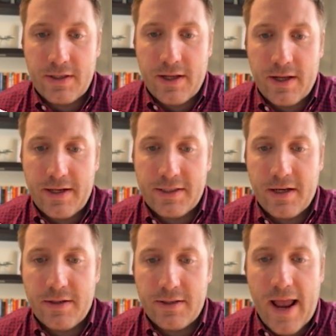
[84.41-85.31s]
it's
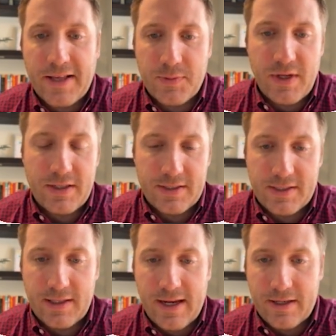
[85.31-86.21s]
going to ask me to
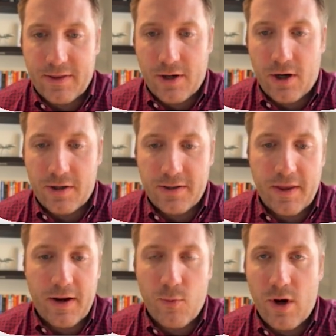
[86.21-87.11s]
select the card
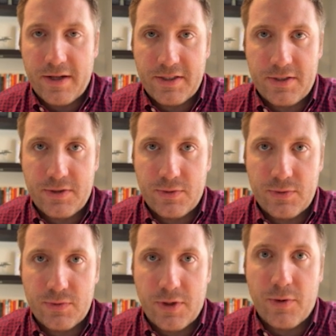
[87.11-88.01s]
that I want
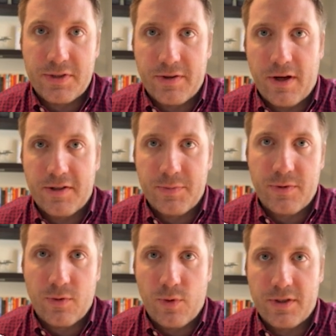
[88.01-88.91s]
to go to the
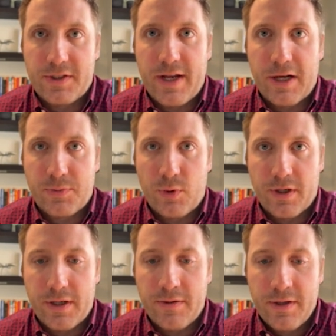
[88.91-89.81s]
Ultimate Rewards dashboard
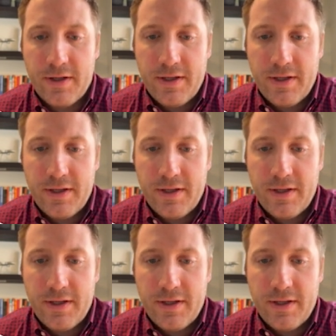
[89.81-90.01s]
on.